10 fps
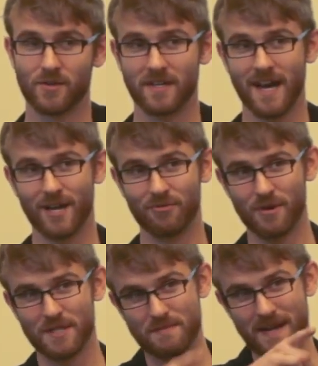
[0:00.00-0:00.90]
The guy who
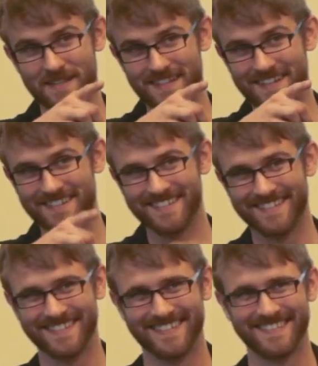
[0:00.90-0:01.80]
wrote it's back there.
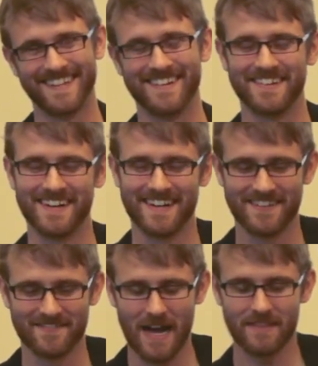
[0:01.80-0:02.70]
No,
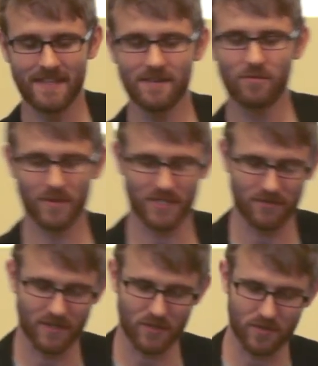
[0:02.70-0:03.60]
I think what we're
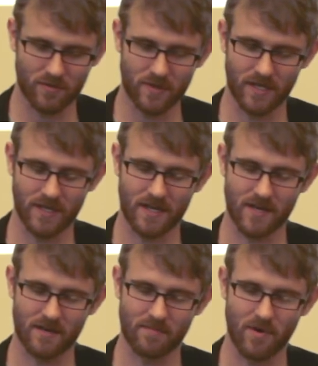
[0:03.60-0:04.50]
doing is we're doing
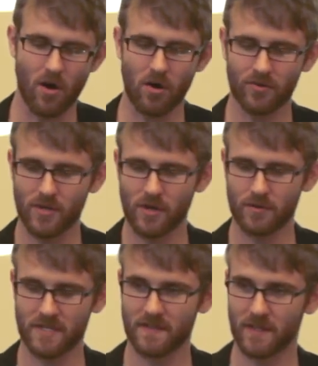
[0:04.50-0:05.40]
all
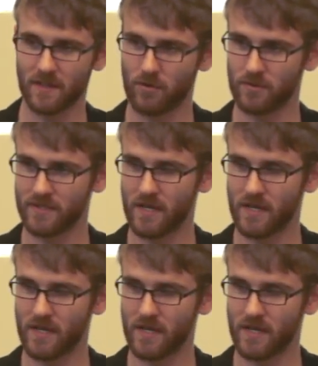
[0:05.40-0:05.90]
nodes in the local.